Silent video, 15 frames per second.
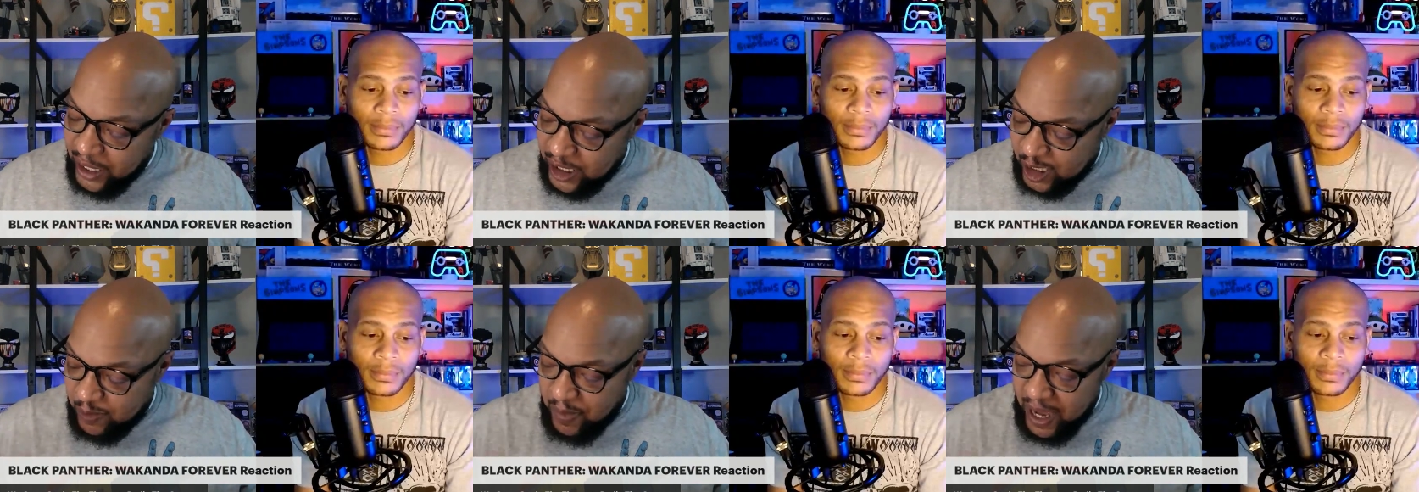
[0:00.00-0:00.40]

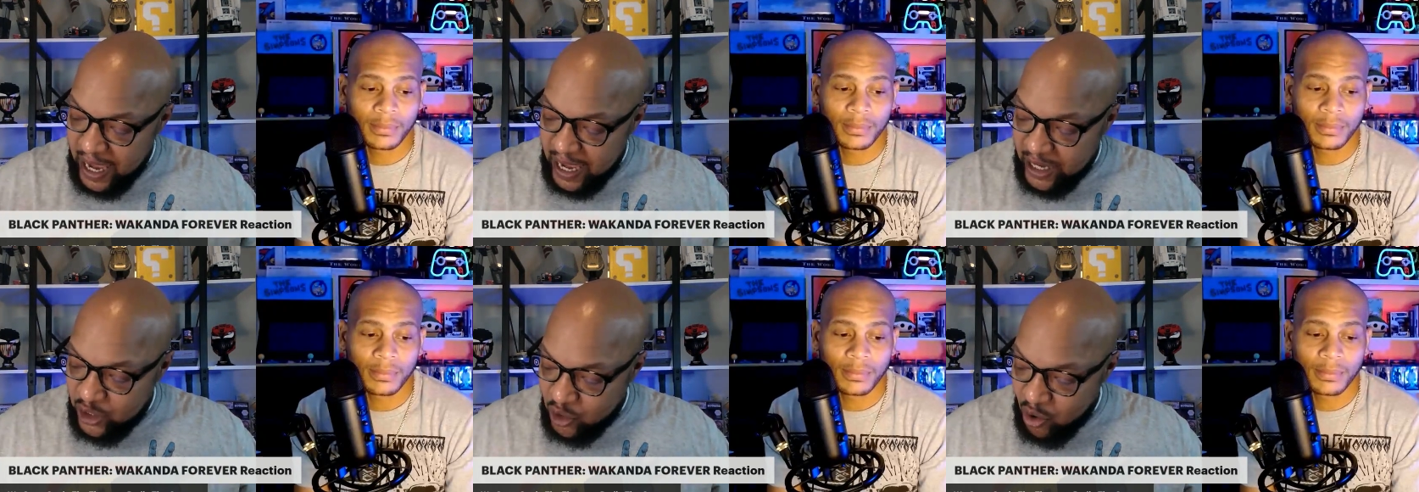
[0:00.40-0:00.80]

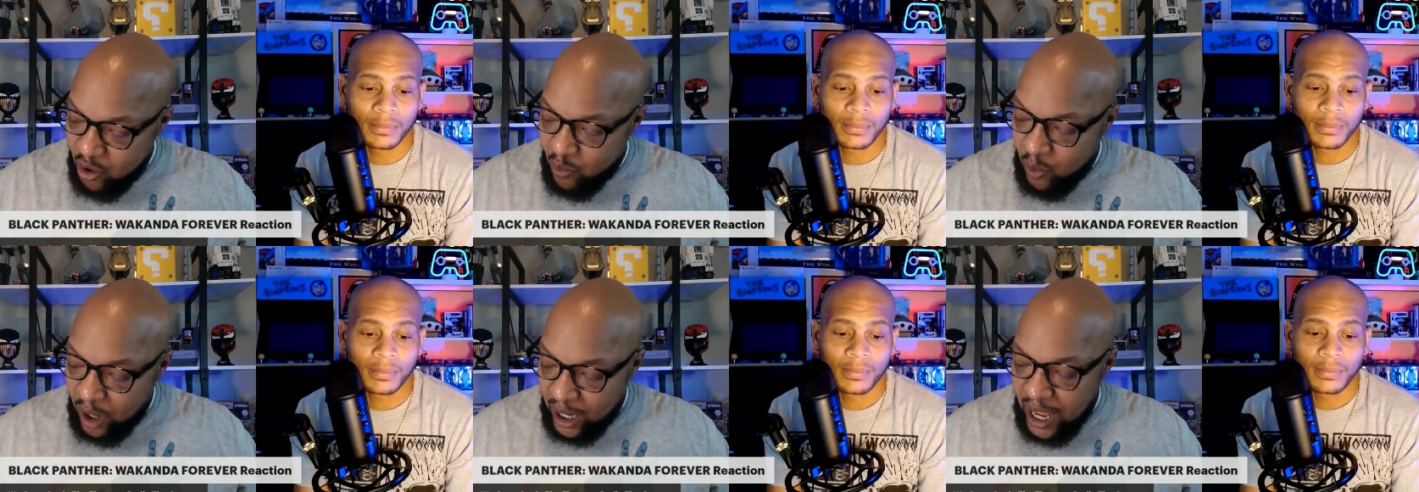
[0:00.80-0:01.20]
Speaker 1: expand
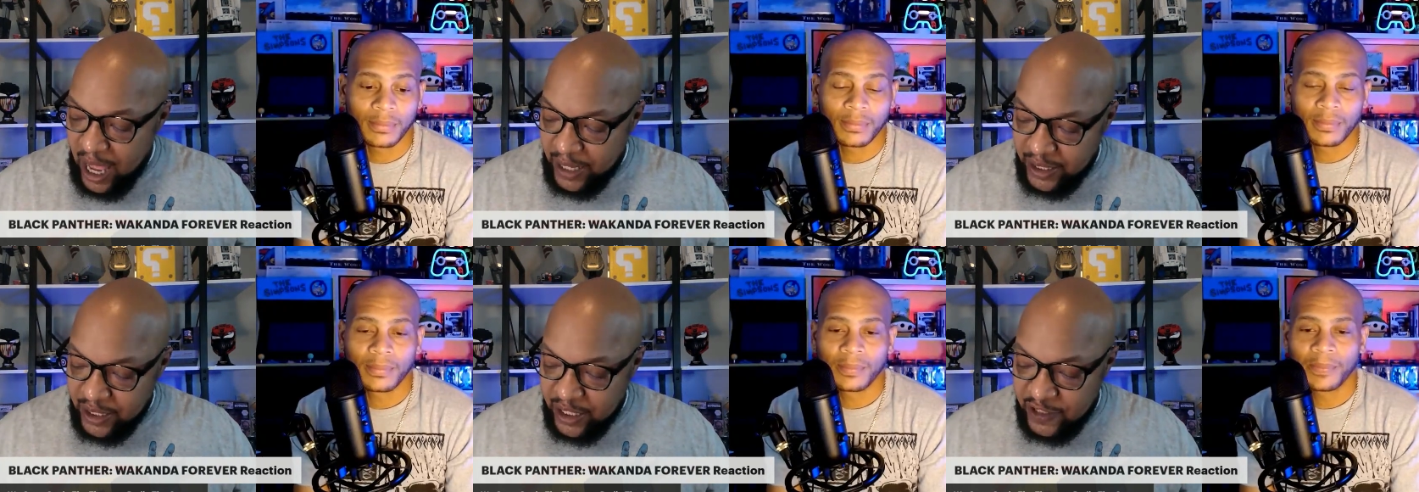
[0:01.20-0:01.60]
on
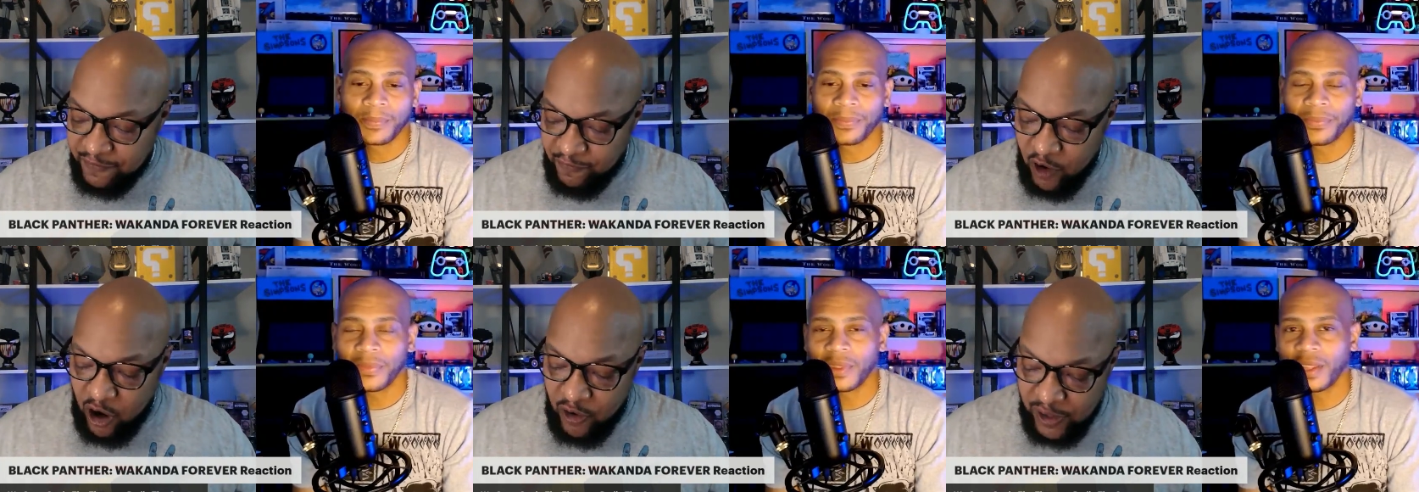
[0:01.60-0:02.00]
Wakanda as
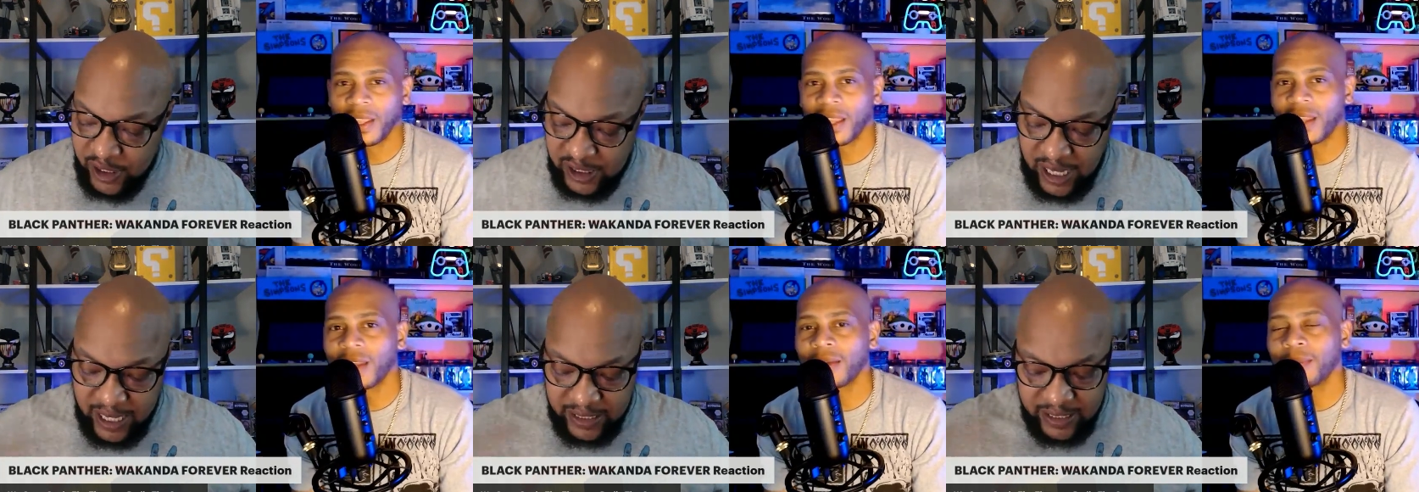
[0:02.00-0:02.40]
far yeah,
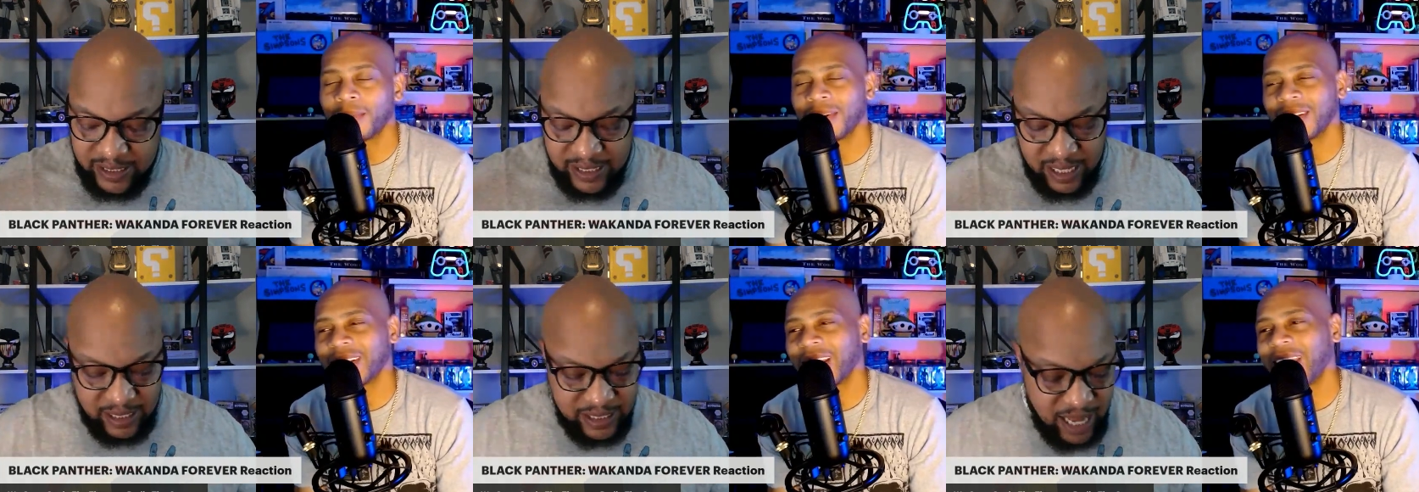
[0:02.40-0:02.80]
as like
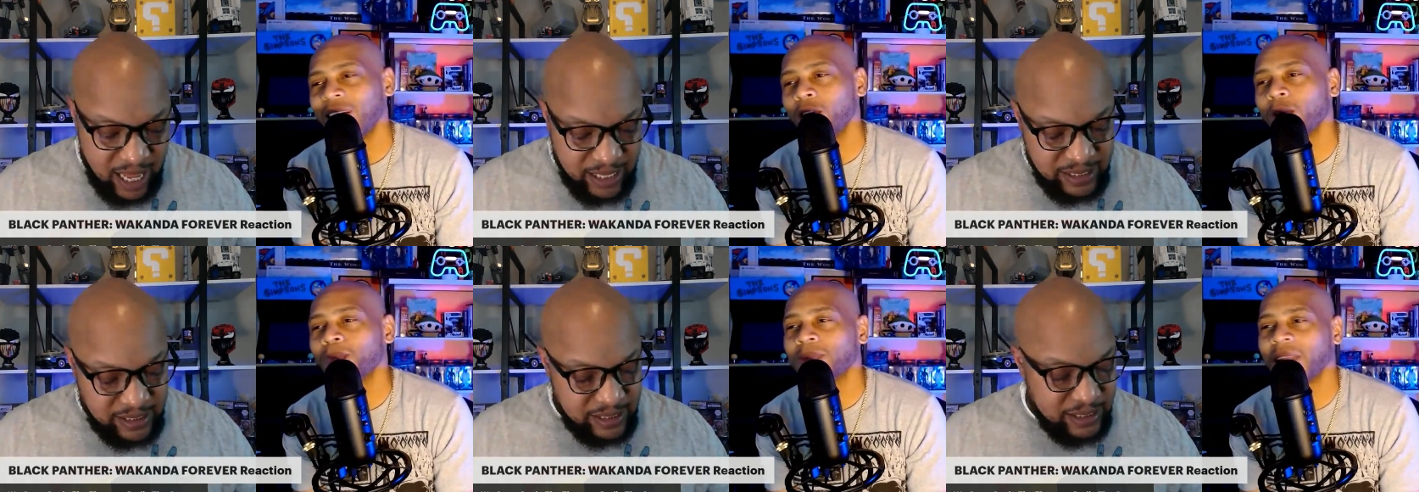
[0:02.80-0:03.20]
but they're
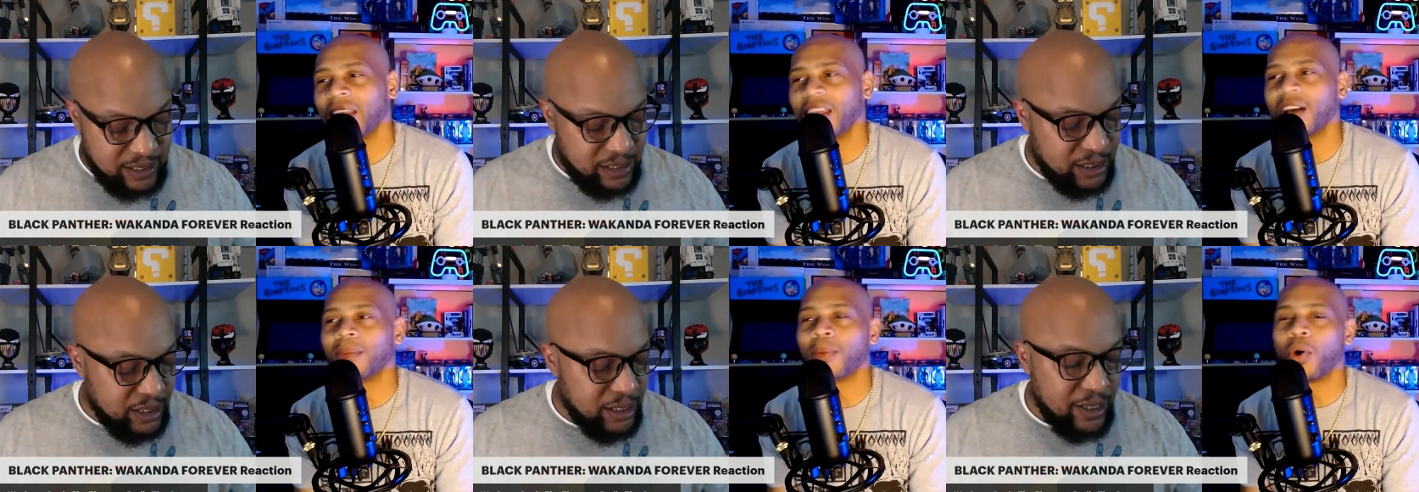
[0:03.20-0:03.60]
gonna play
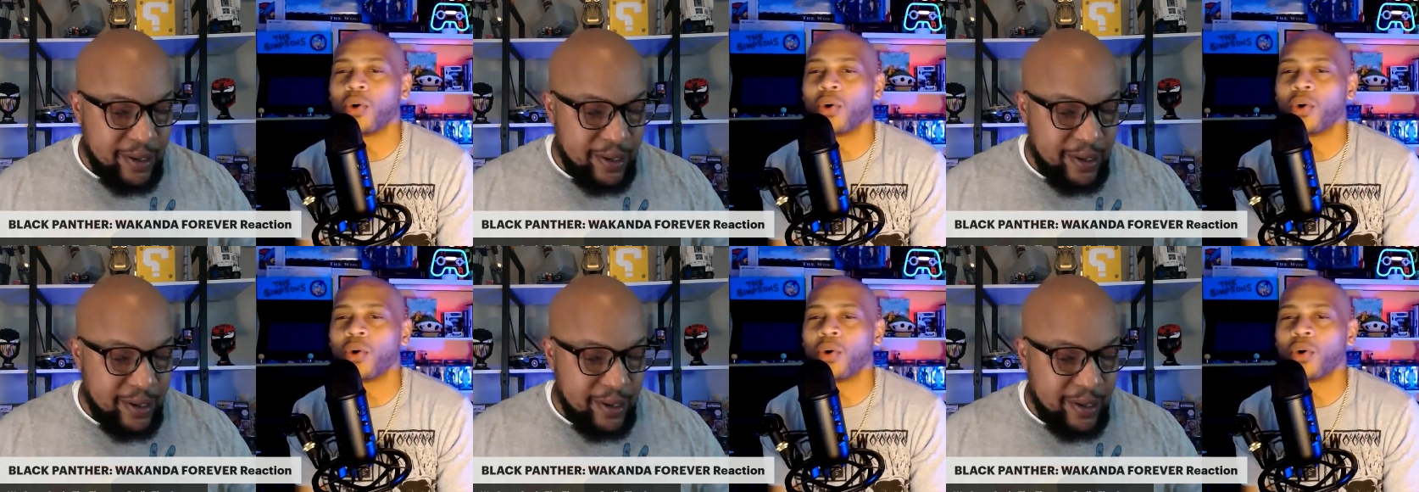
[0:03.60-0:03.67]
up